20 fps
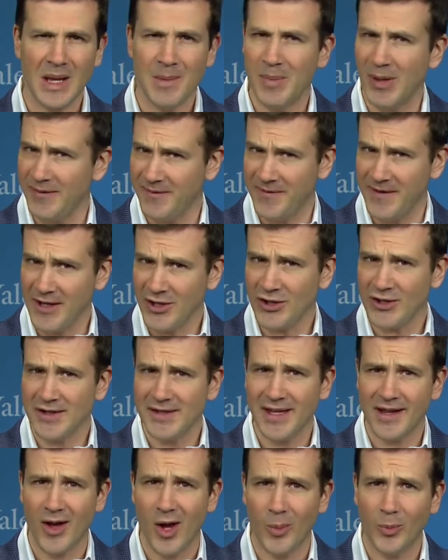But fish as
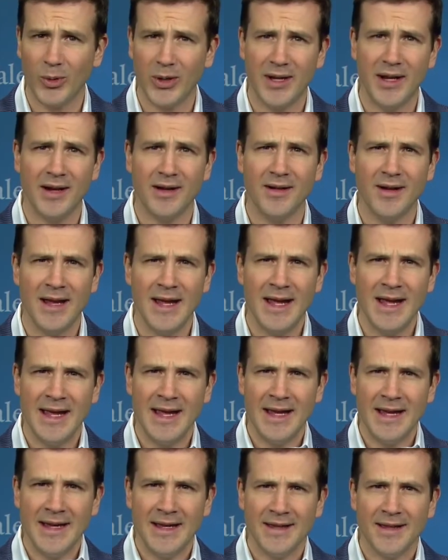the culprit here?
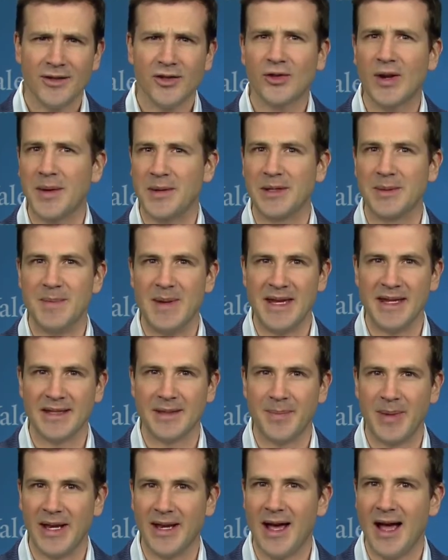That strikes me as
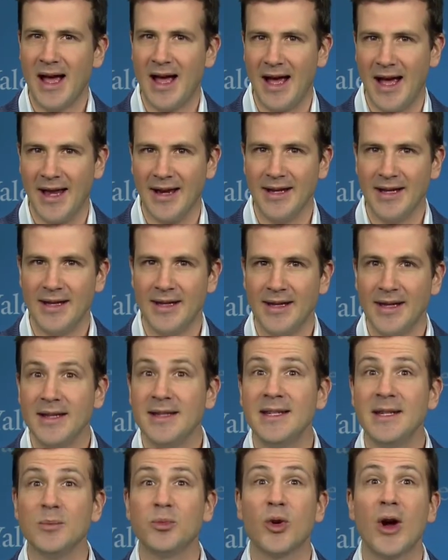a bit odd.
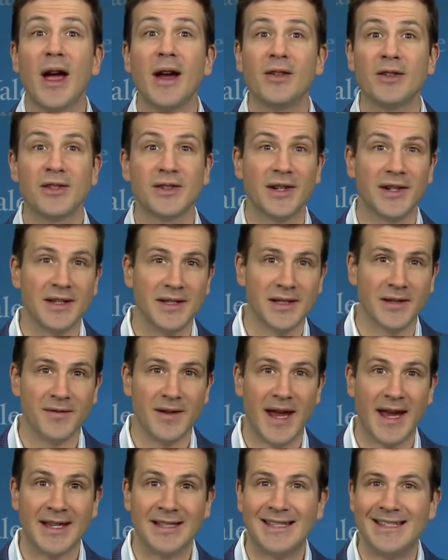Indeed, prior studies of
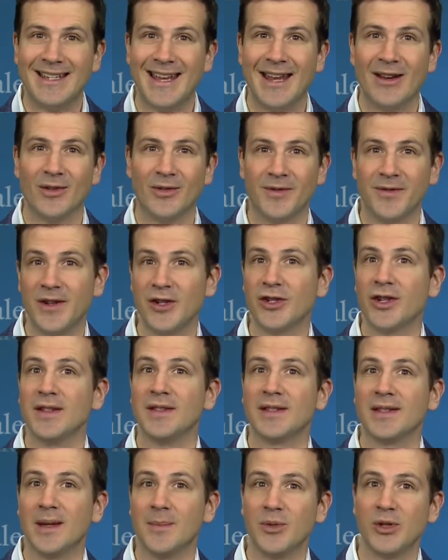antenatal fish
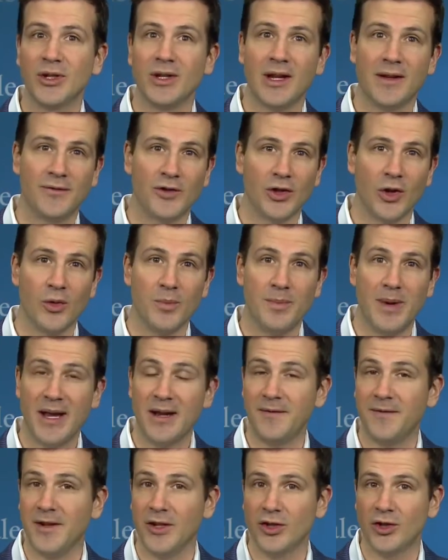consumption have shown
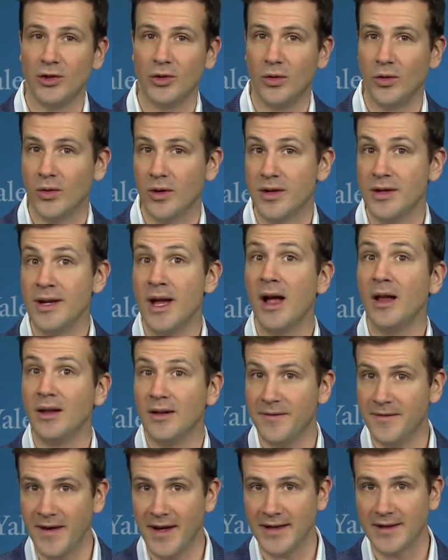beneficial or null
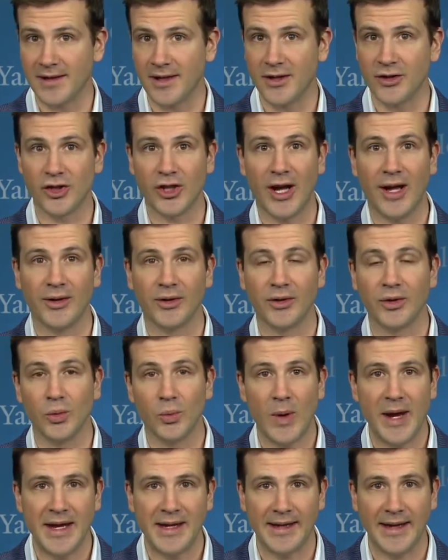effects on childhood
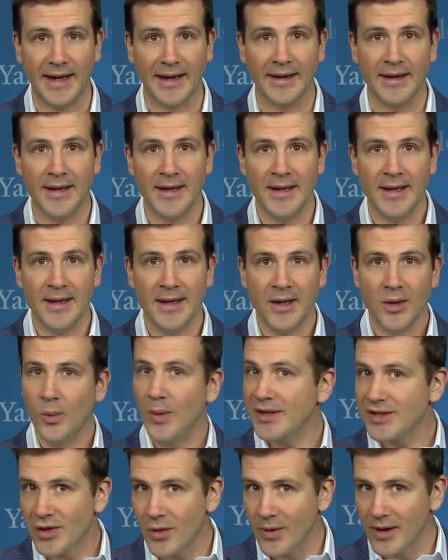weight gain.
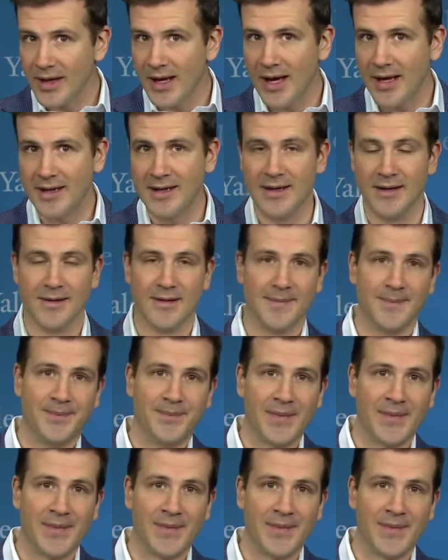What's going on here?